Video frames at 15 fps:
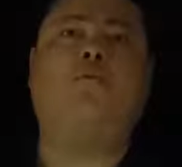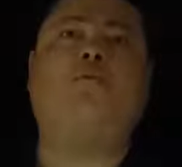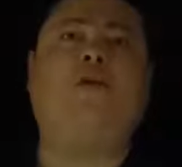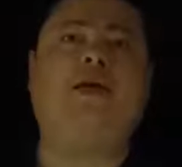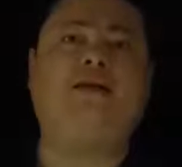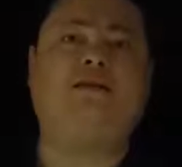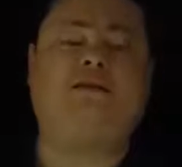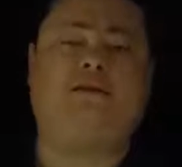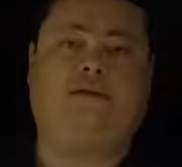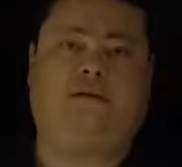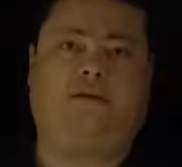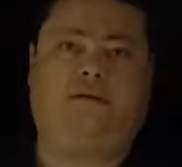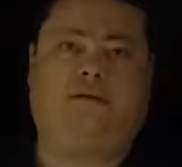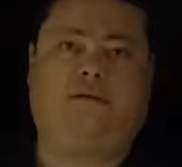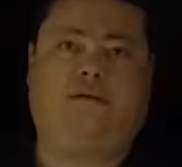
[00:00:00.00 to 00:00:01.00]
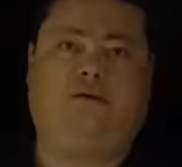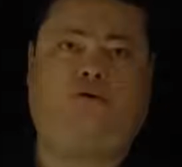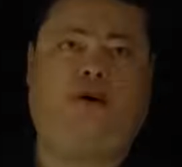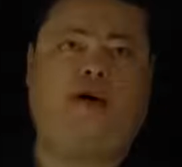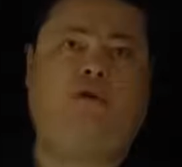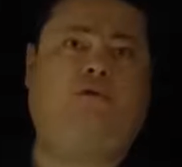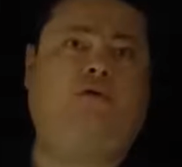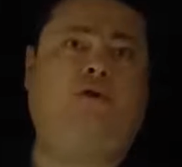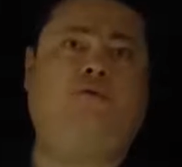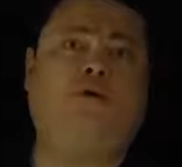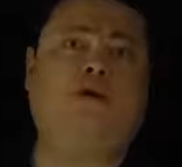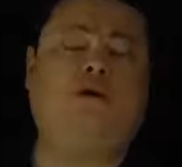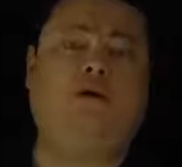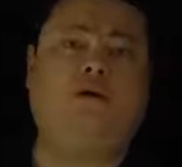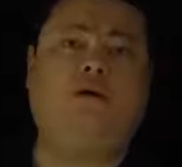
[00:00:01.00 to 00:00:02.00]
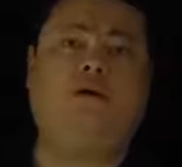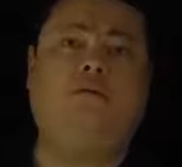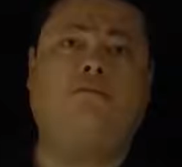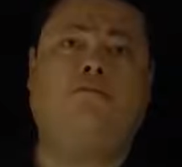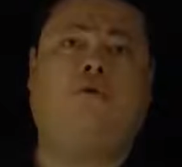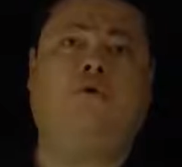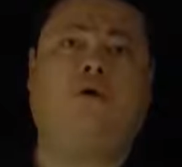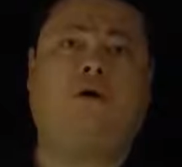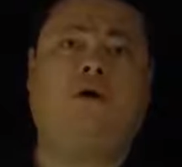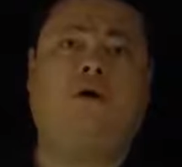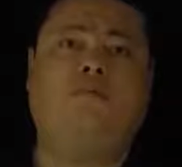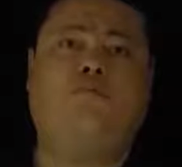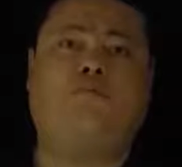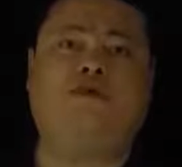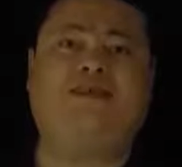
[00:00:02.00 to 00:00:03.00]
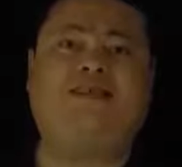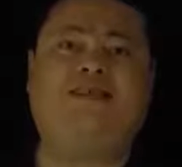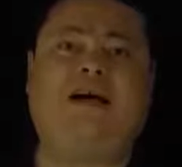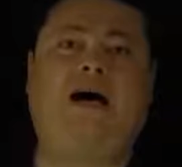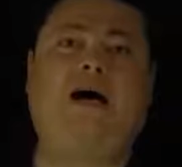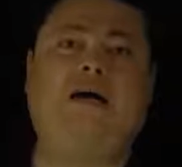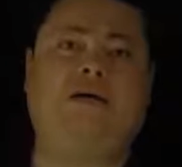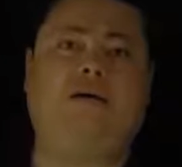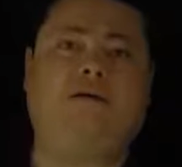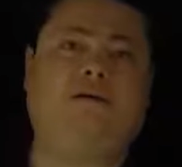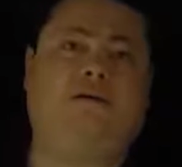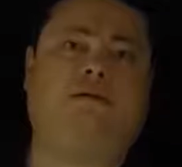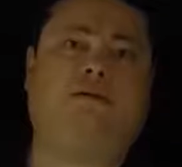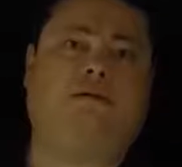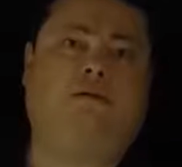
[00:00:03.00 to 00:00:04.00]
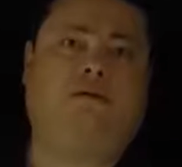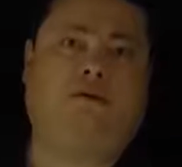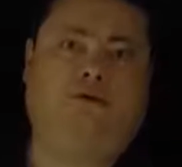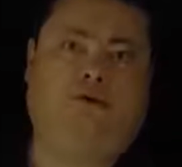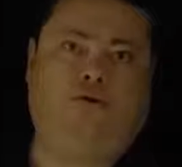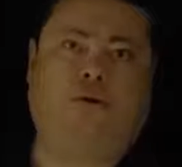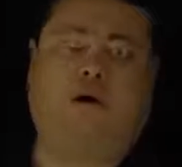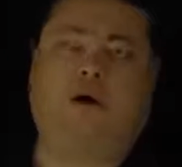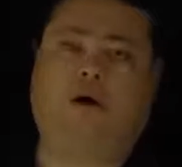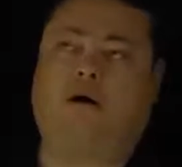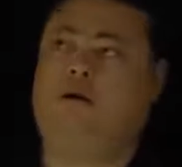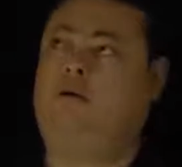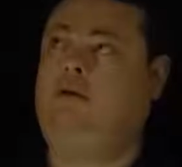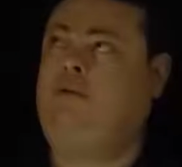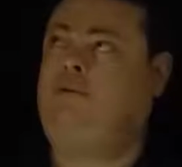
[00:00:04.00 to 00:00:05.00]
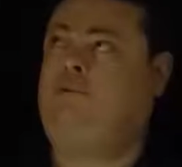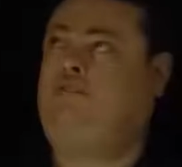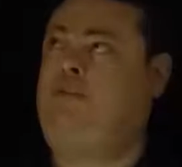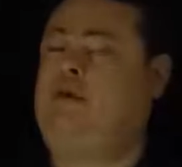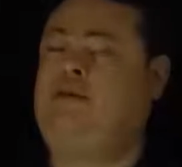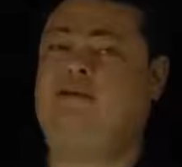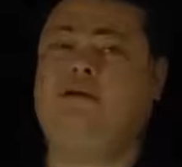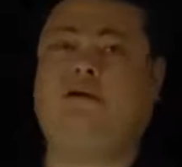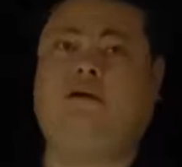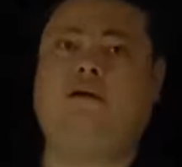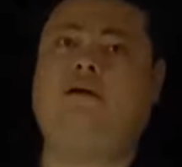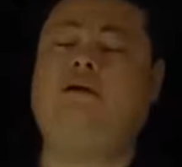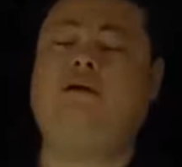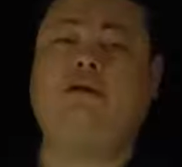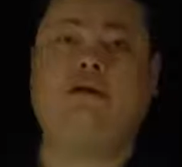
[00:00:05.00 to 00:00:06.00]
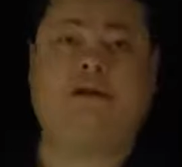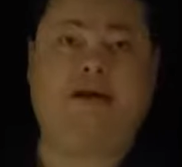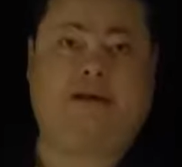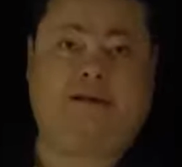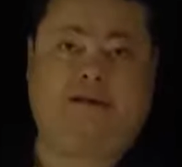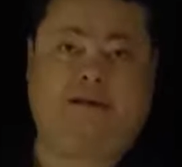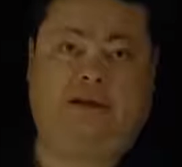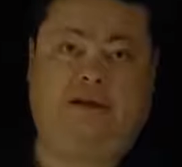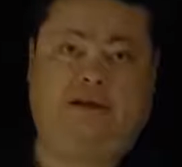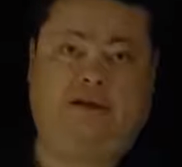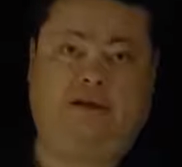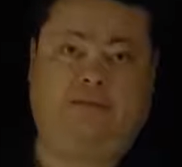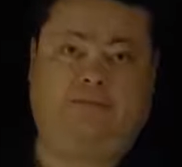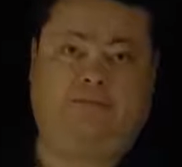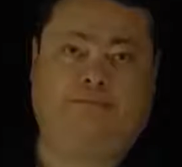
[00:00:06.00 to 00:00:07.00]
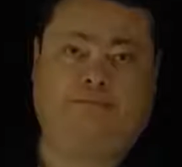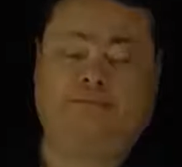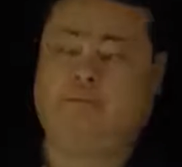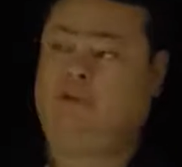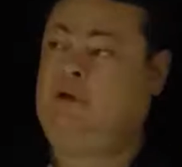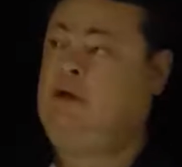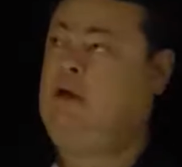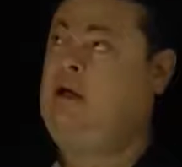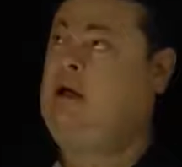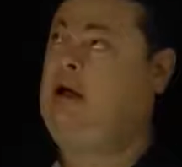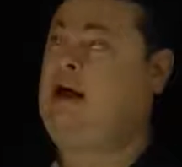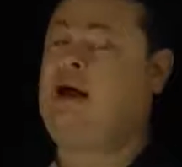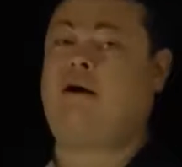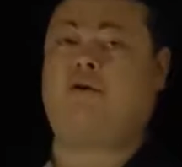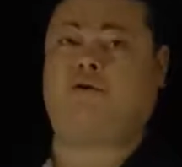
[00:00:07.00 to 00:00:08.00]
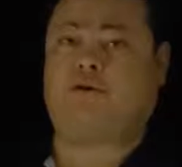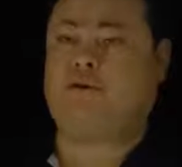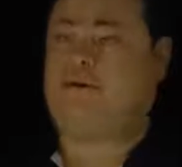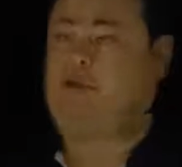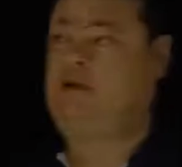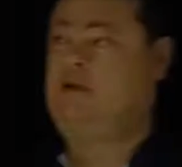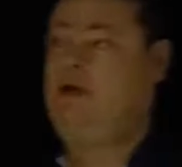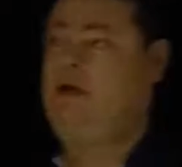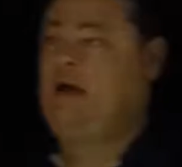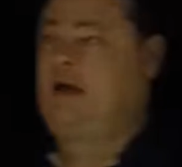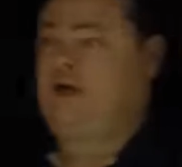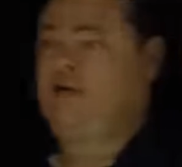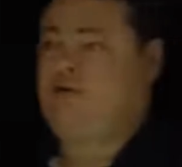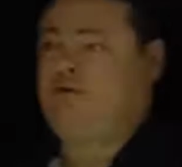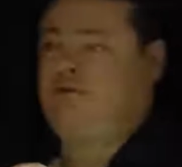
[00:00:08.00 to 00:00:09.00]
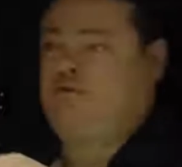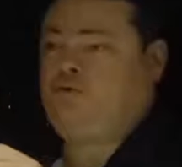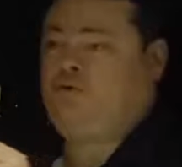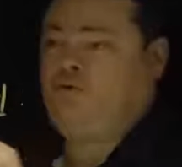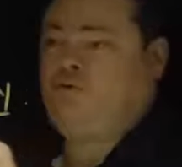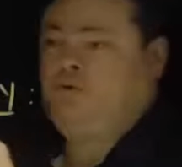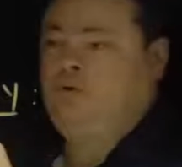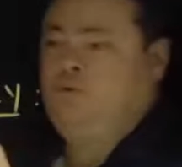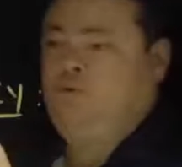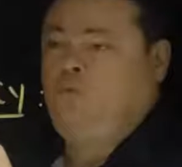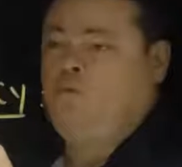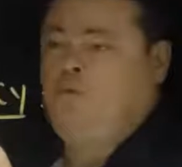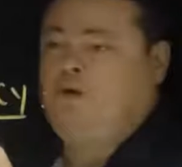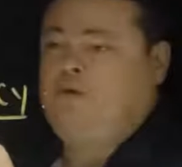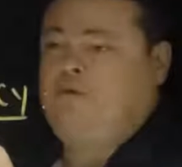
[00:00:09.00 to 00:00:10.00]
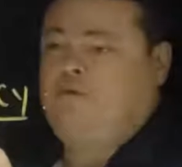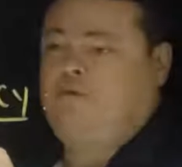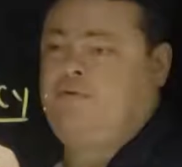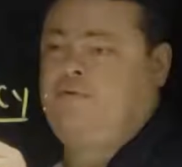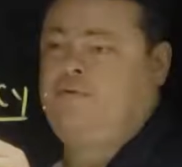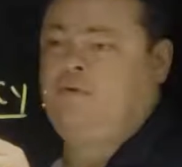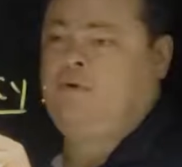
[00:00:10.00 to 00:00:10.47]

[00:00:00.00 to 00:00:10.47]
places you have in a reading, more precise you are. Basically, that's the idea. Accuracy has to do with